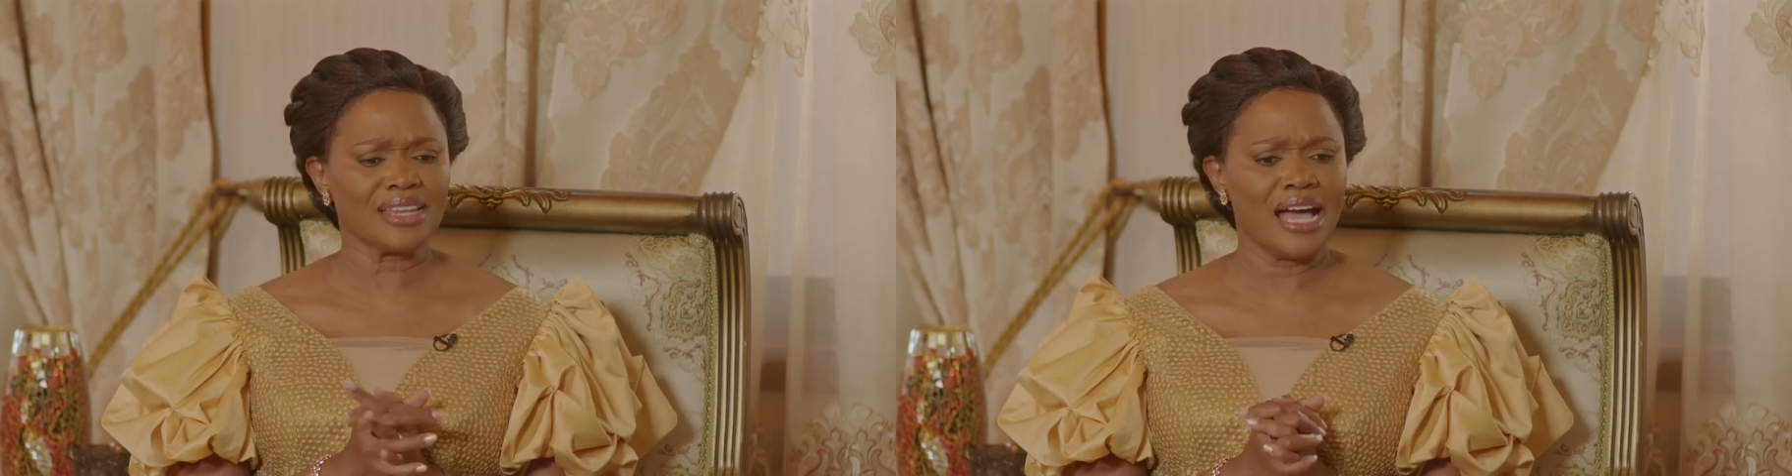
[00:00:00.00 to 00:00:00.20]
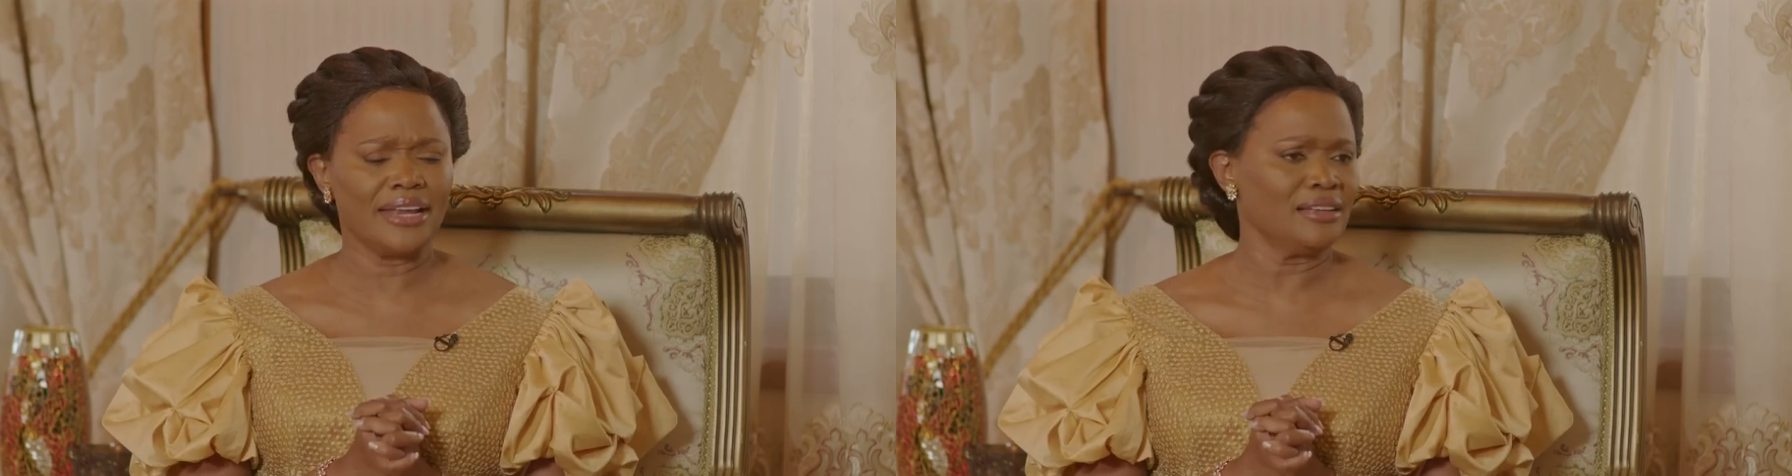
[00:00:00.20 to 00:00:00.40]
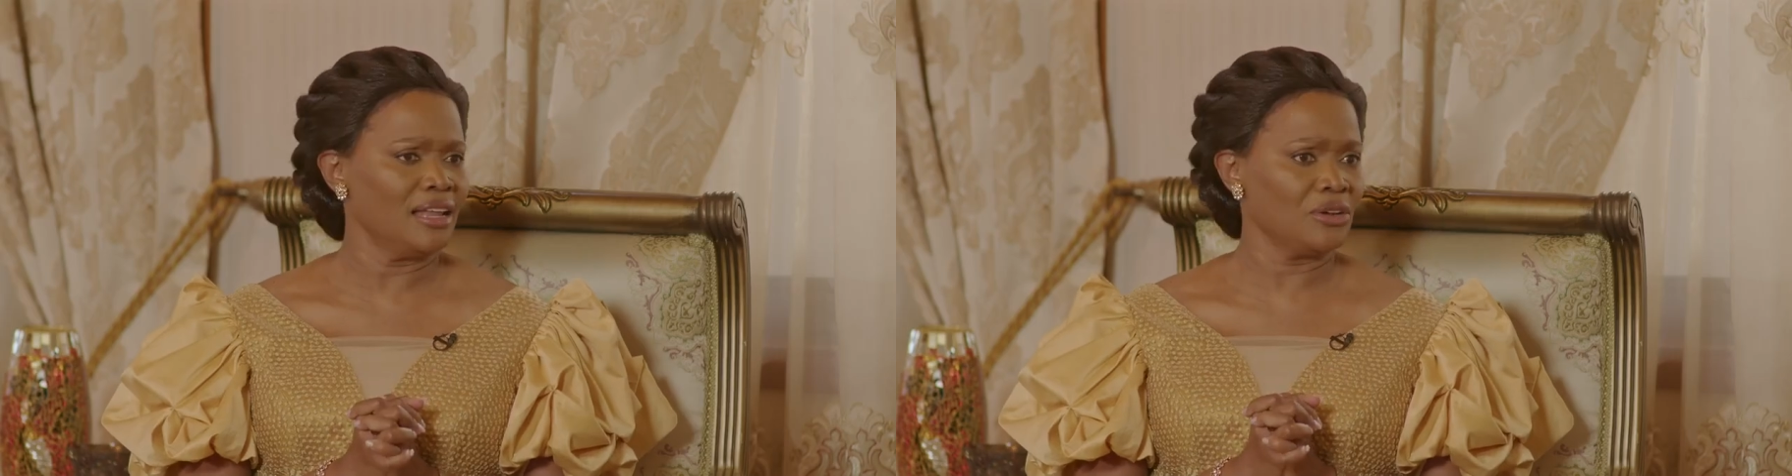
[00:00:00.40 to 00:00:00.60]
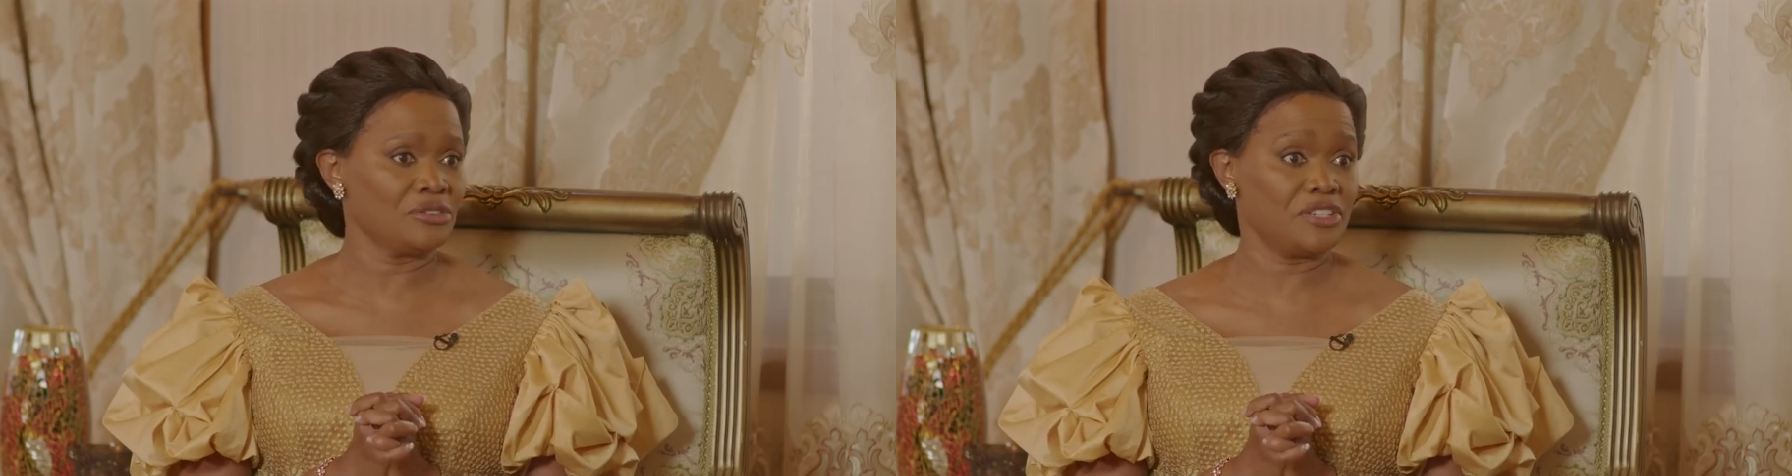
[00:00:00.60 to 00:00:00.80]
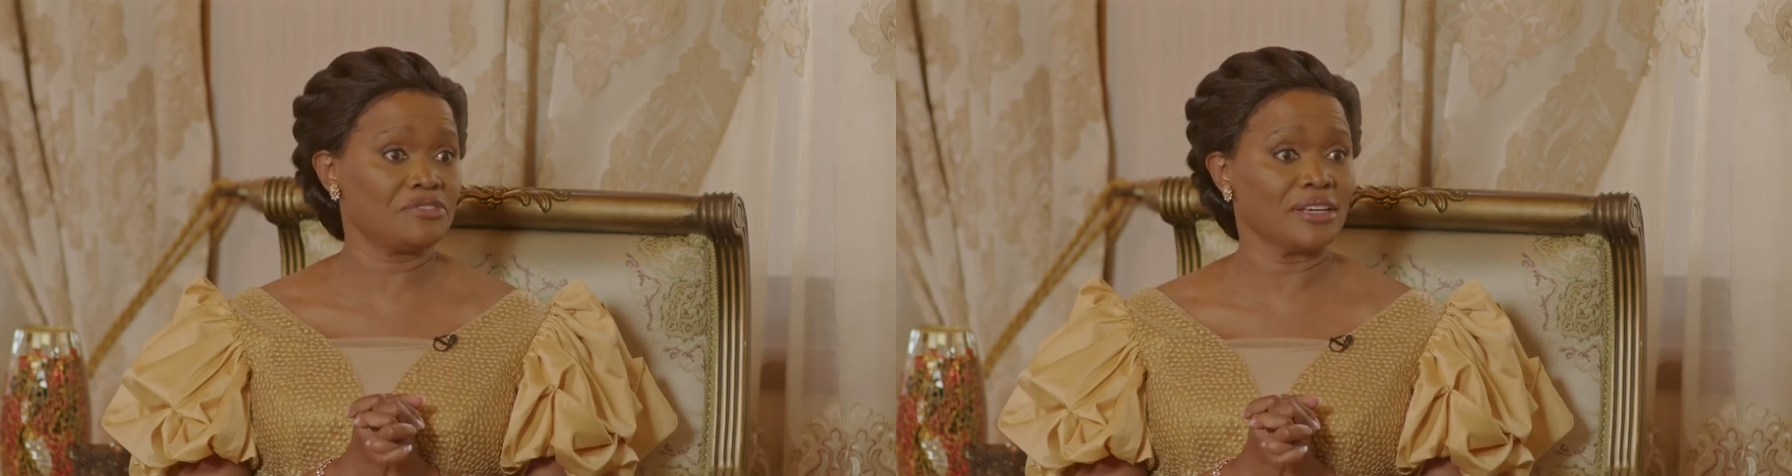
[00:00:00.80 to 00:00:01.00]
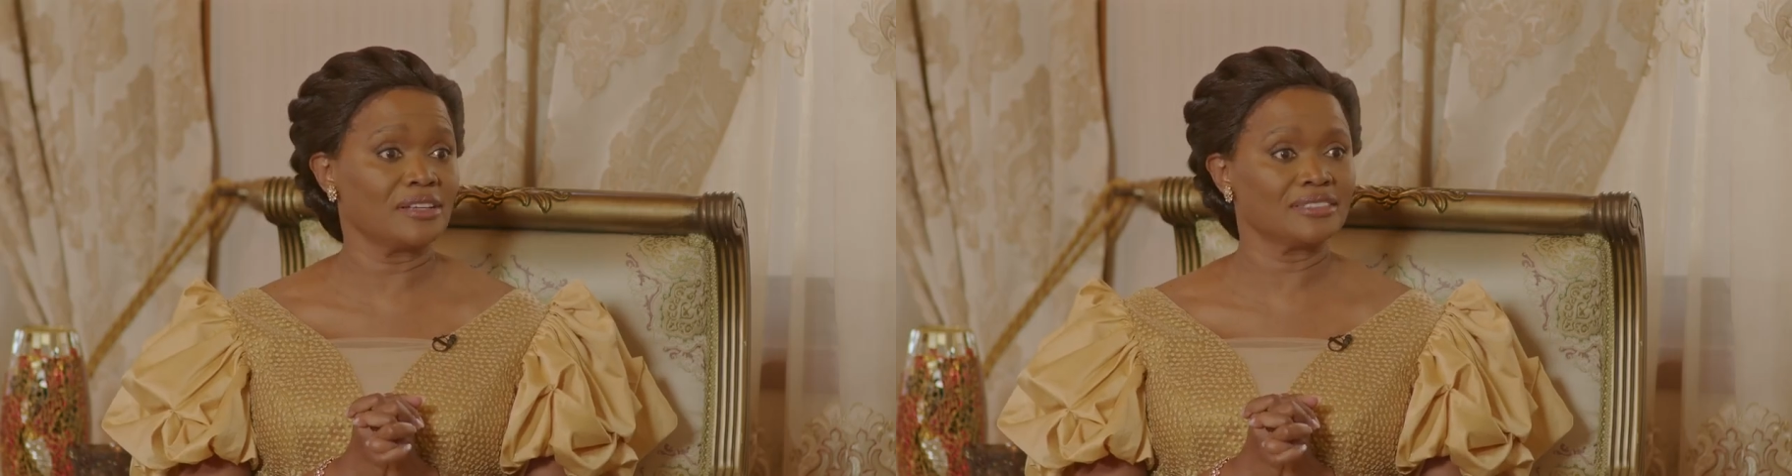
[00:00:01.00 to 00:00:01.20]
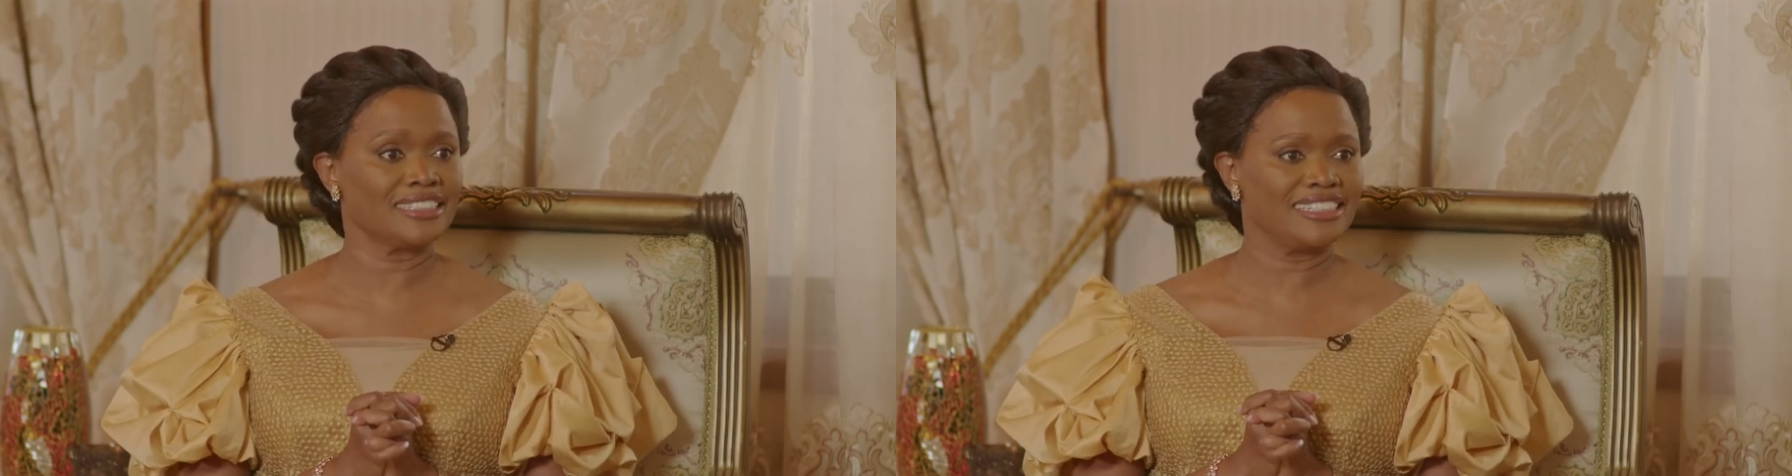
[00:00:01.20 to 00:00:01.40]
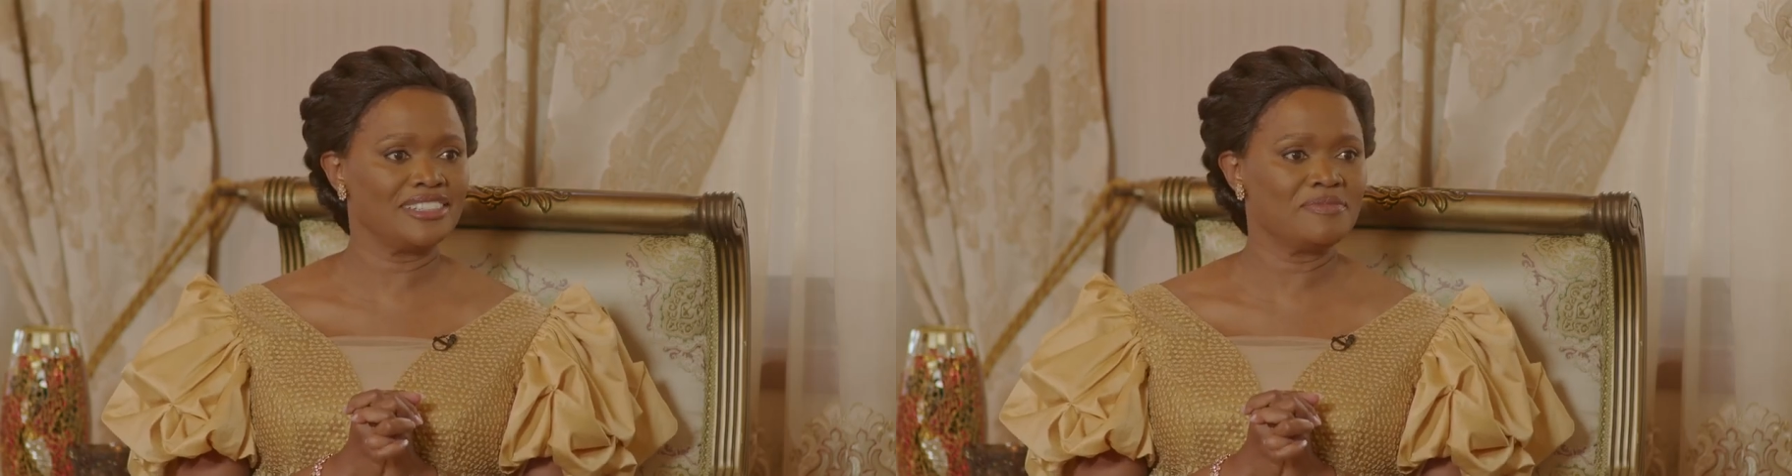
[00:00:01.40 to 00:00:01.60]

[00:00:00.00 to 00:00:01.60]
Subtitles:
had a lot of difficulty.